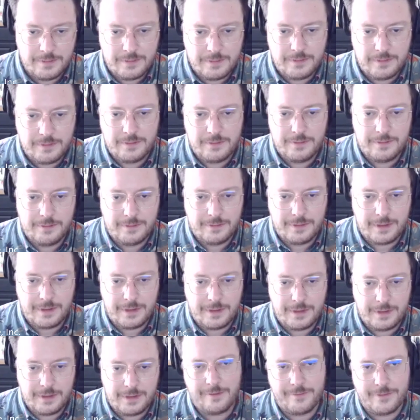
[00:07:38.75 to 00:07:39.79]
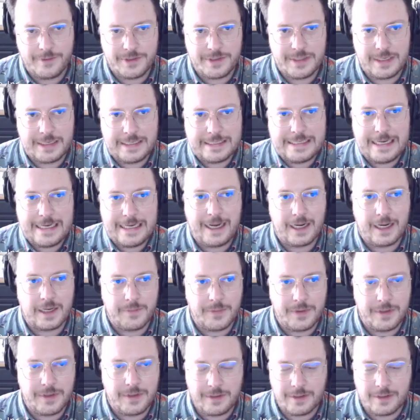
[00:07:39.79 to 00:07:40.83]
I don't know if I should say attack,
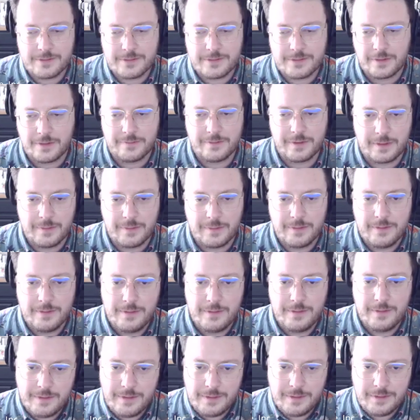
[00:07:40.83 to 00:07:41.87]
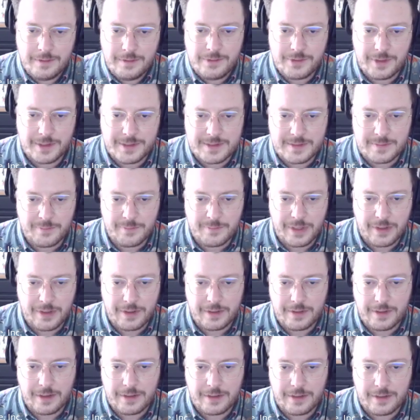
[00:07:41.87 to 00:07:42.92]
but he like sort of like tries to bury
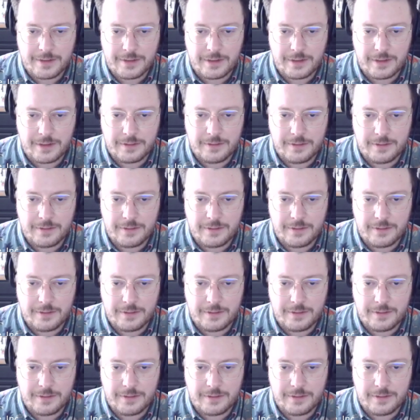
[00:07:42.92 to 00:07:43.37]
that dog.